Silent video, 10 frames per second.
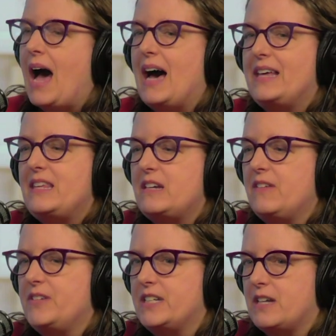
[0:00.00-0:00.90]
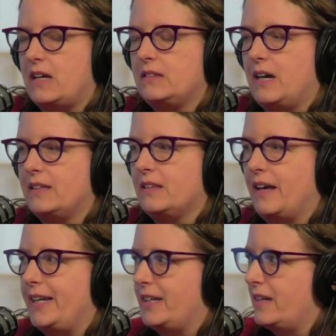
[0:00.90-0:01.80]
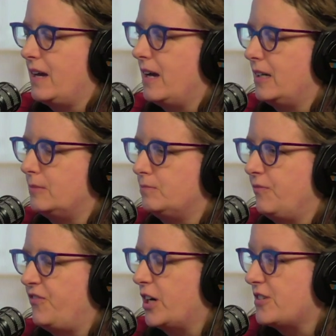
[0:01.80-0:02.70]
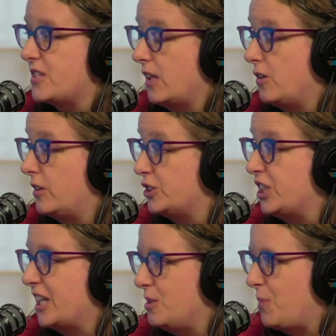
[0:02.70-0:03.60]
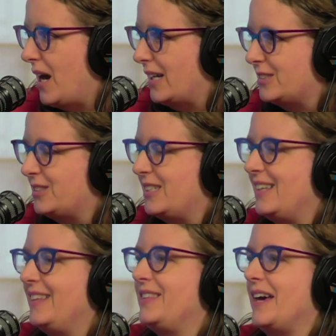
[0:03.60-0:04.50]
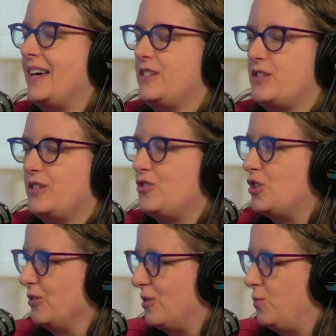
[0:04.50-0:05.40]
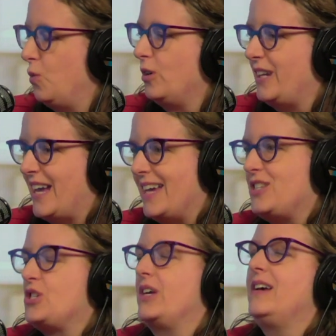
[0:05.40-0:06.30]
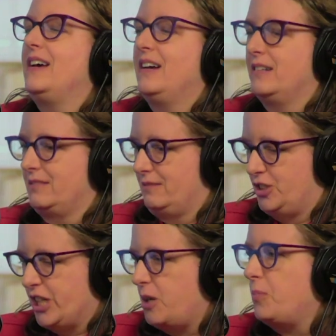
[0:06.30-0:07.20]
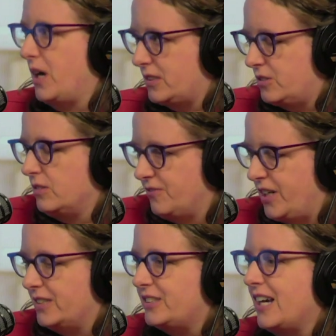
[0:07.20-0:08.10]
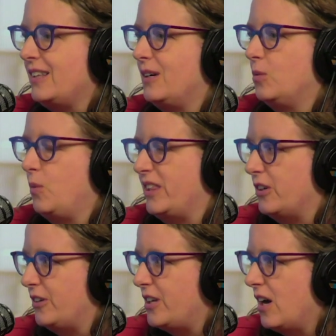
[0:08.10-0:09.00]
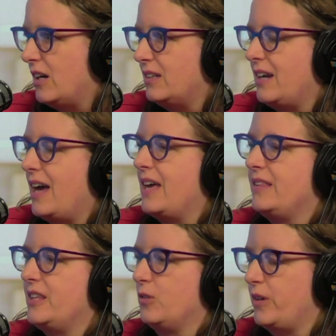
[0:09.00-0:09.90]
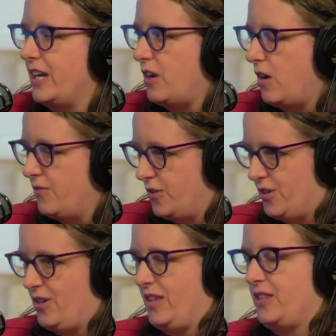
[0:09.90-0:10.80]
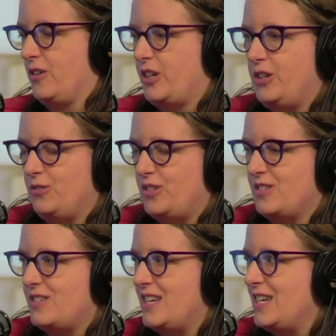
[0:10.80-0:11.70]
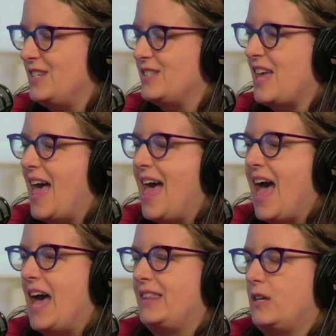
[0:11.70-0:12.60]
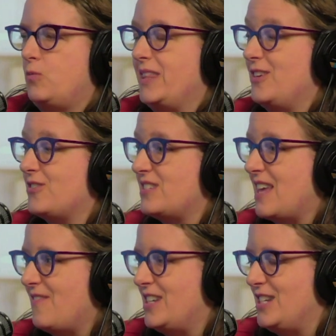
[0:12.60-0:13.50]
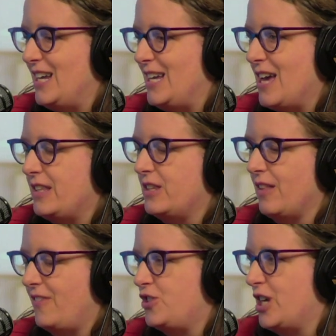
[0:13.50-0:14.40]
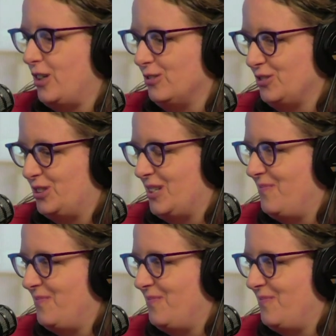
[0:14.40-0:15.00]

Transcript: I think of it a lot like um, varicella or chickenpox, that children will get chickenpox called varicella when they're young. They'll get over their acute disease, and then when they're 70, they'll have shingles.